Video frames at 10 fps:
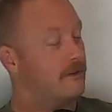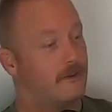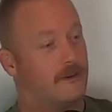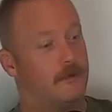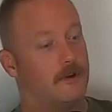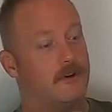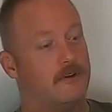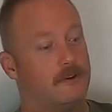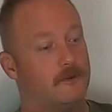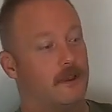That'd be nice.
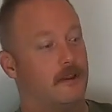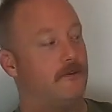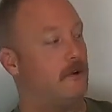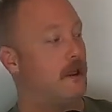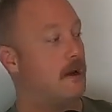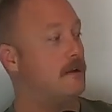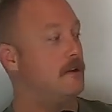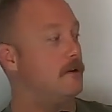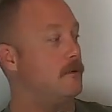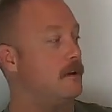When if you're lucky and you
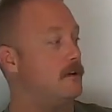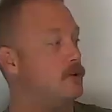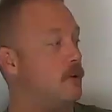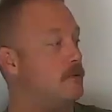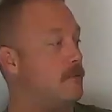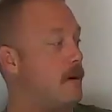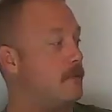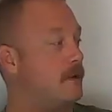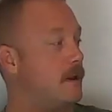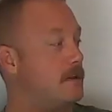went to the shops, mum would
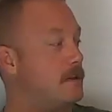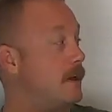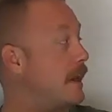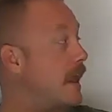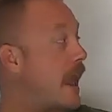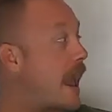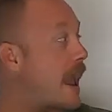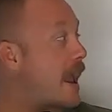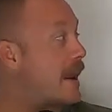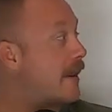get you a
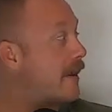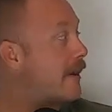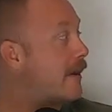can. Yeah.